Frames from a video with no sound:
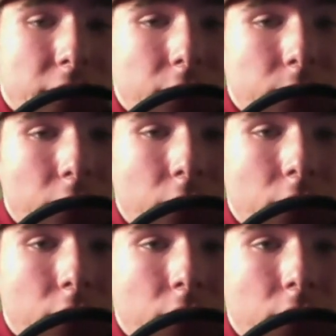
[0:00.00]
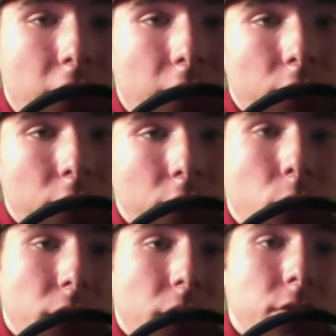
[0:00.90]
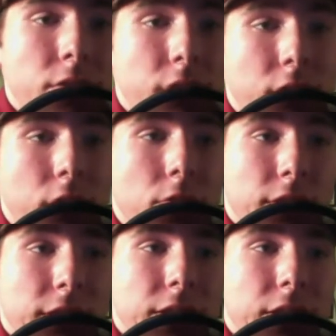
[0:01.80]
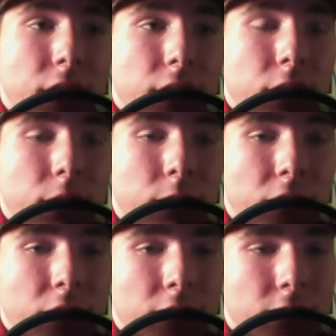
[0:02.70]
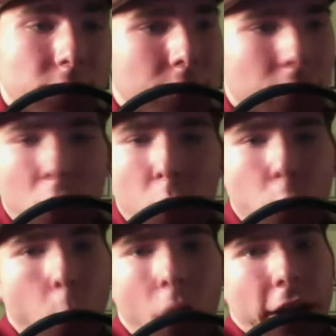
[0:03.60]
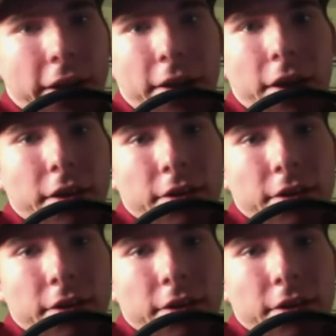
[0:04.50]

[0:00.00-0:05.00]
rather than the average 1,667, because why not?